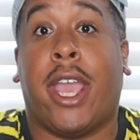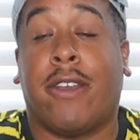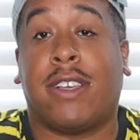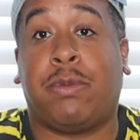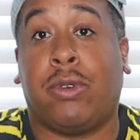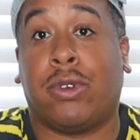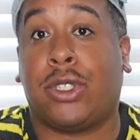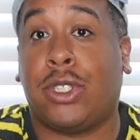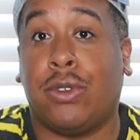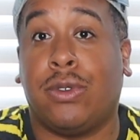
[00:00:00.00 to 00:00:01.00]
Air Explorer
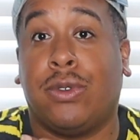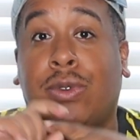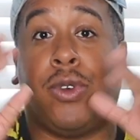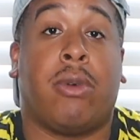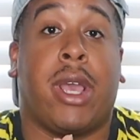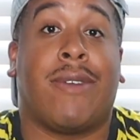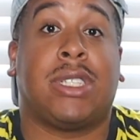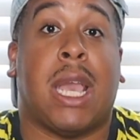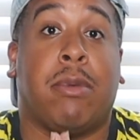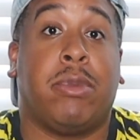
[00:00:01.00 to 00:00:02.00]
2, or whatever
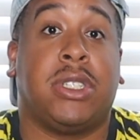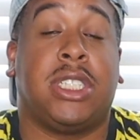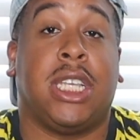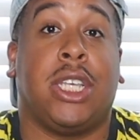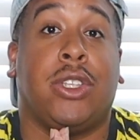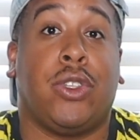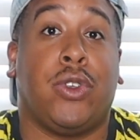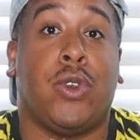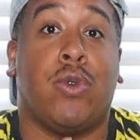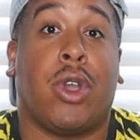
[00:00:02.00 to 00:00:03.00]
type of machine
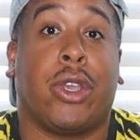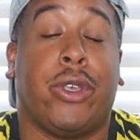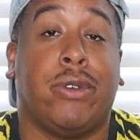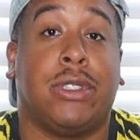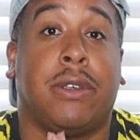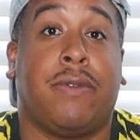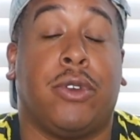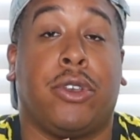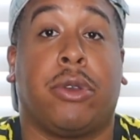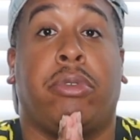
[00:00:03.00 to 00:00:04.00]
you are using
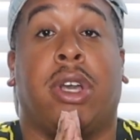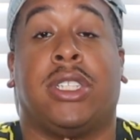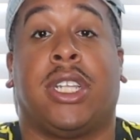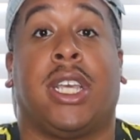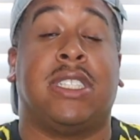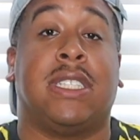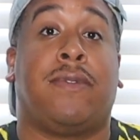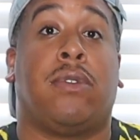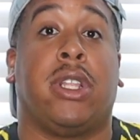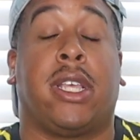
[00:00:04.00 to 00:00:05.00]
for your project. This is
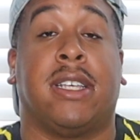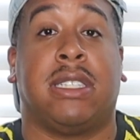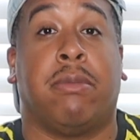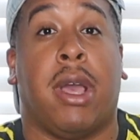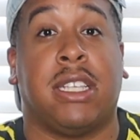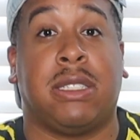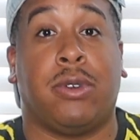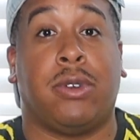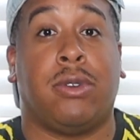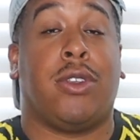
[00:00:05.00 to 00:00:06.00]
fully
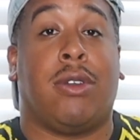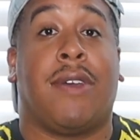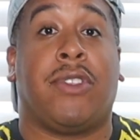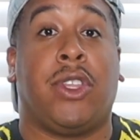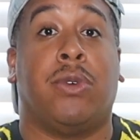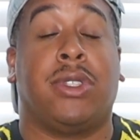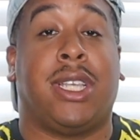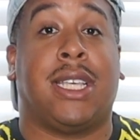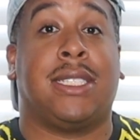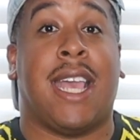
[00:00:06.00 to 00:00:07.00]
customizable. You don't have to do it the
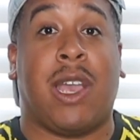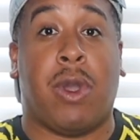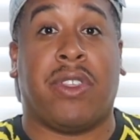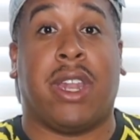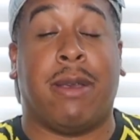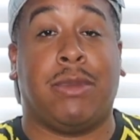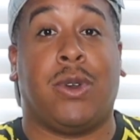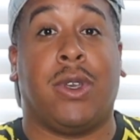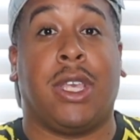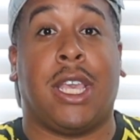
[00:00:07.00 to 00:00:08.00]
exact way that I'm
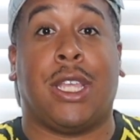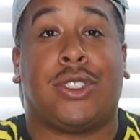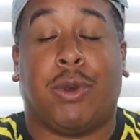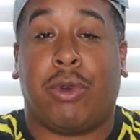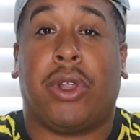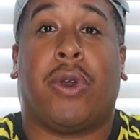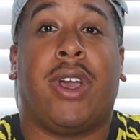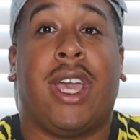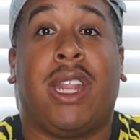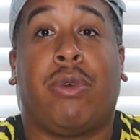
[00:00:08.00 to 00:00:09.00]
doing it. So we're going to go
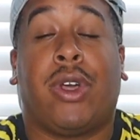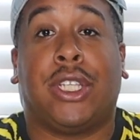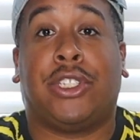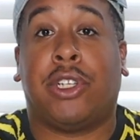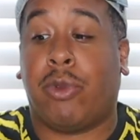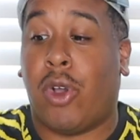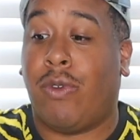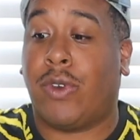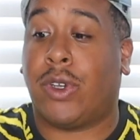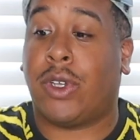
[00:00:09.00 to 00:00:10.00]
ahead and we're going to jump
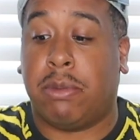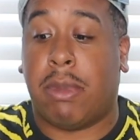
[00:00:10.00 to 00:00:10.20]
over to